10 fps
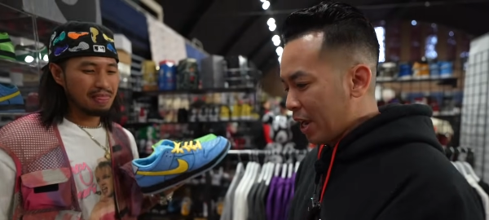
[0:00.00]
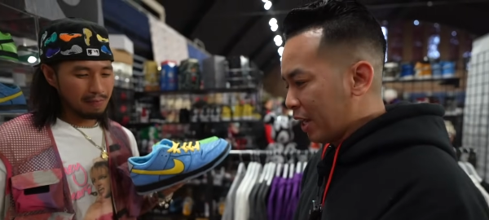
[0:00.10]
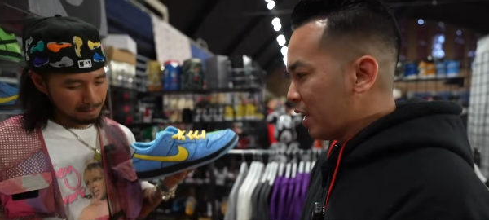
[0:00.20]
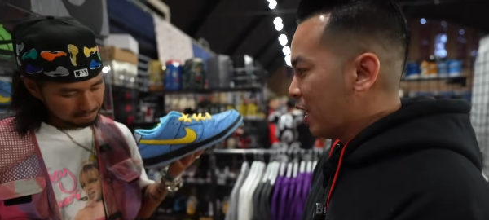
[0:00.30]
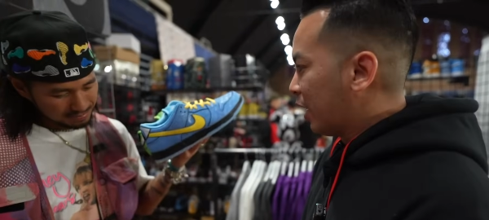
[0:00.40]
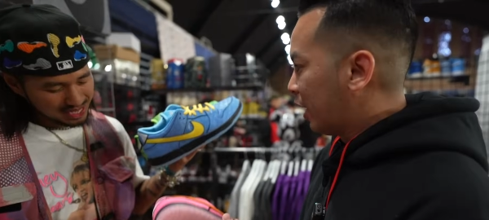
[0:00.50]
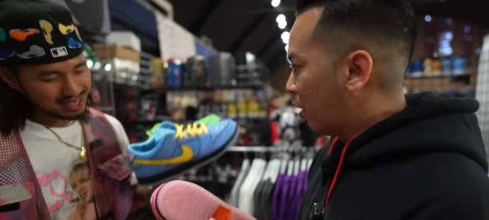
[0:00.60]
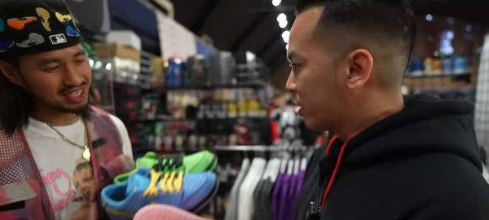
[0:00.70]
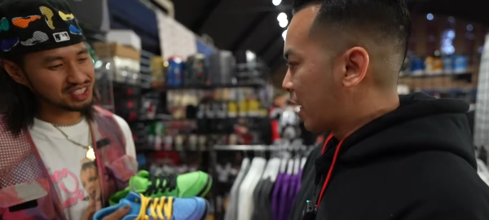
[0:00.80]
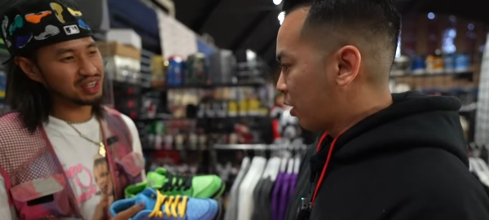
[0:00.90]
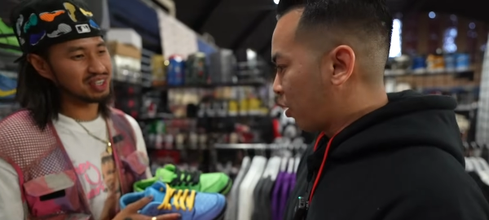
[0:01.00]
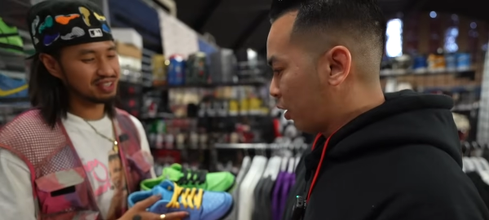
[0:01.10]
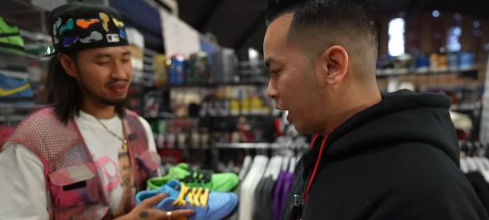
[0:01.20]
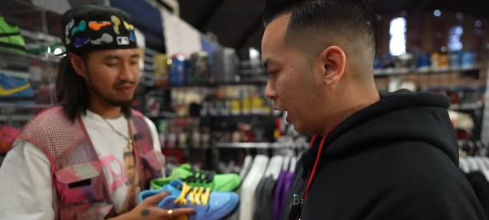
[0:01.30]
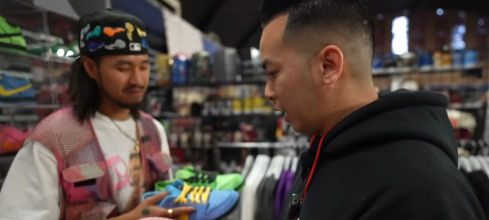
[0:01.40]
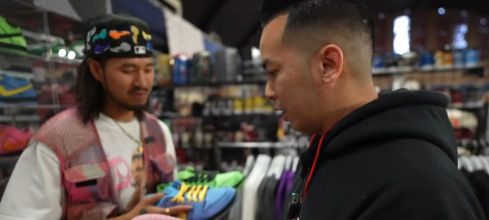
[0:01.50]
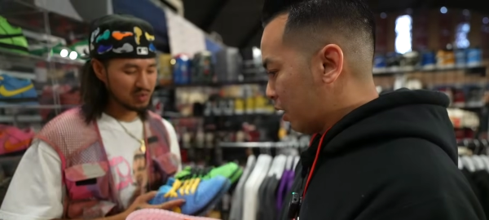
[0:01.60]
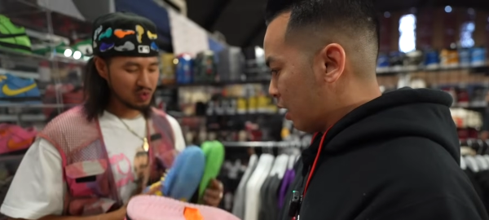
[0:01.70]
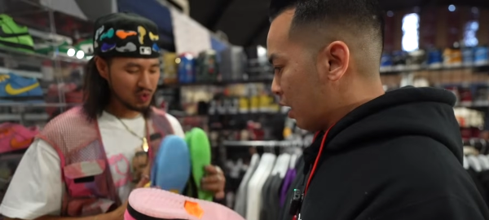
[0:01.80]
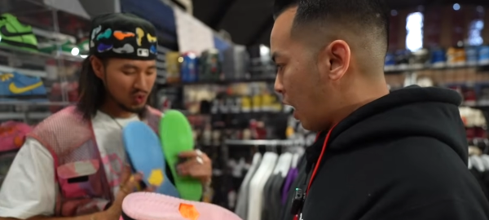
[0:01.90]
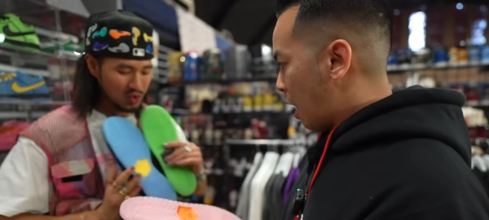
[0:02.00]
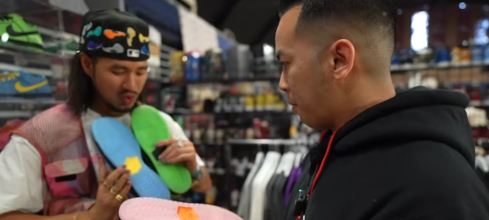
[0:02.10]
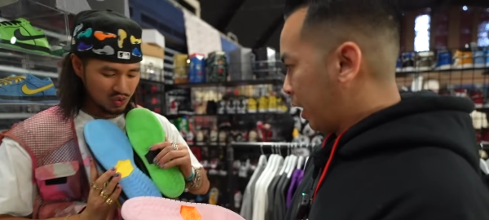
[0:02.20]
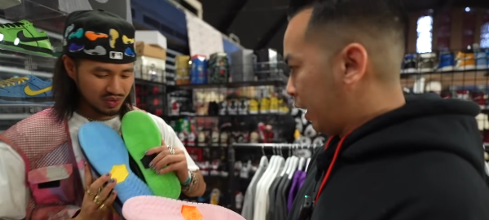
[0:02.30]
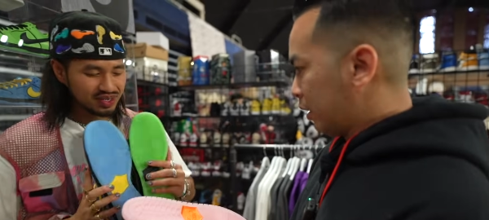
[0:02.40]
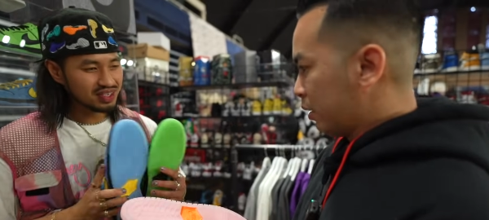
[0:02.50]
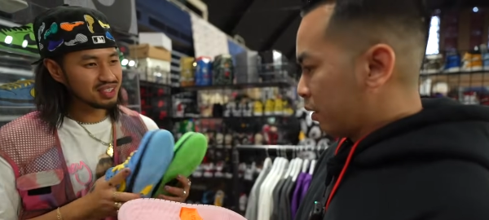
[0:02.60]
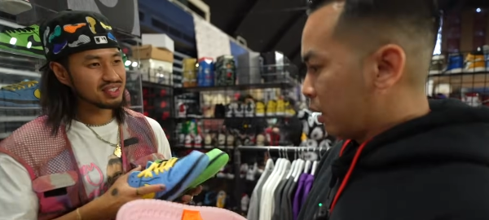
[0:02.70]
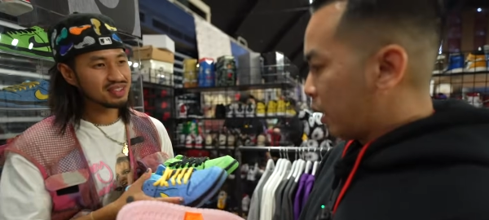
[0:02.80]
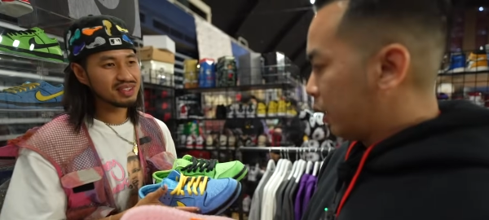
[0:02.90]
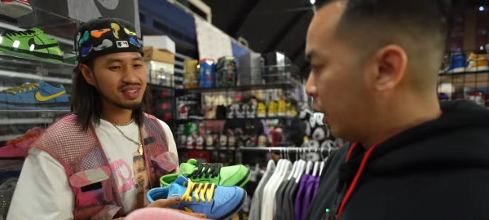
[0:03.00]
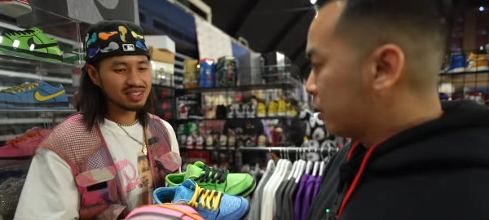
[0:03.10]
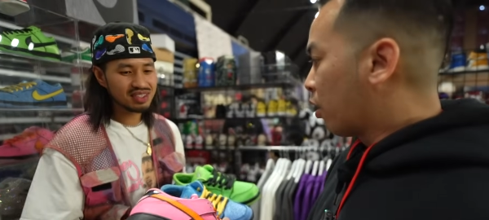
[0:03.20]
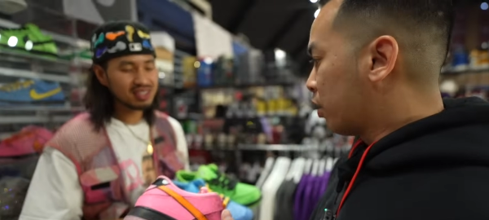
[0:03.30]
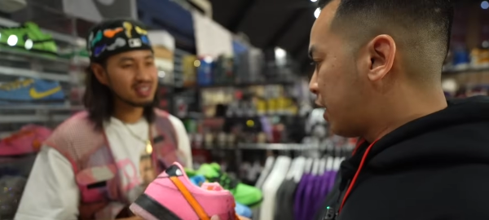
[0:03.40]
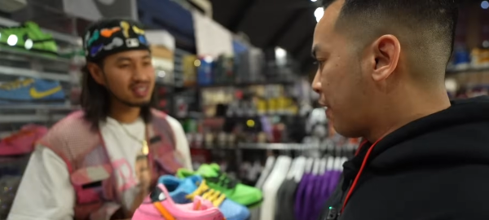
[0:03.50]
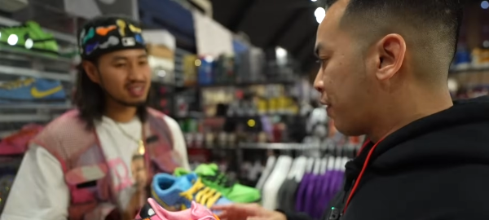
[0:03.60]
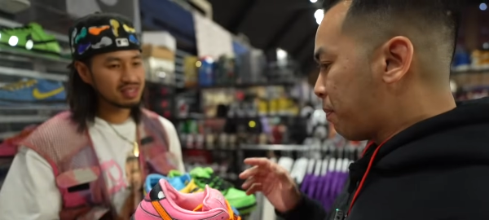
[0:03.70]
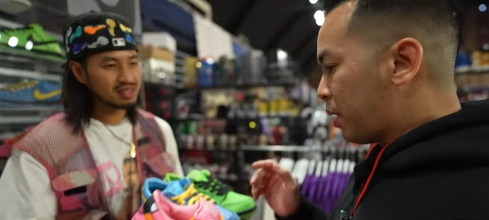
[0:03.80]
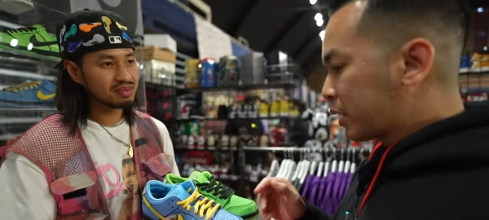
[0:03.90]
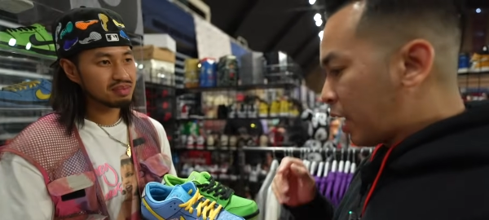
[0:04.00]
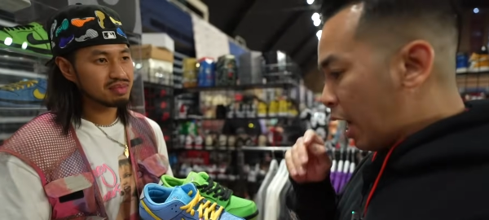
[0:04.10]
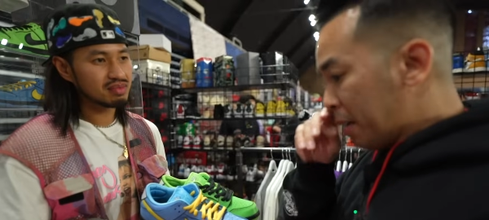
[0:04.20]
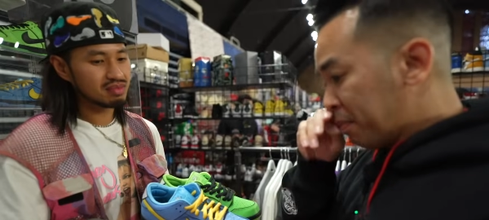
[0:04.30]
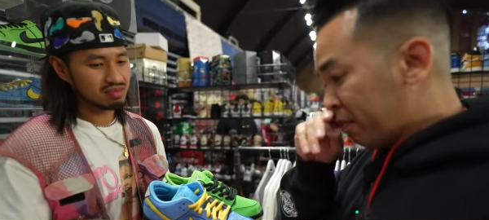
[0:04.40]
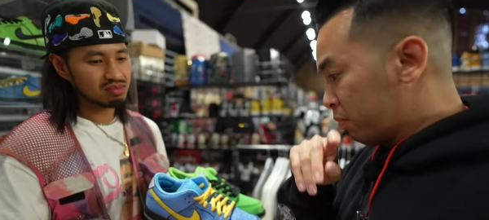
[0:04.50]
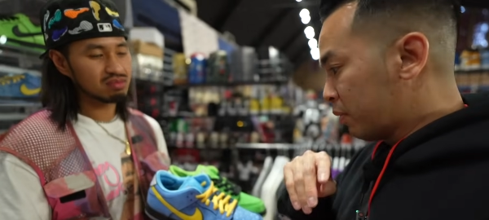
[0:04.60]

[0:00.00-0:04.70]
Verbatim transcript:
Speaker 1: man, he always got the early heat. I mean, these are definitely a must cop.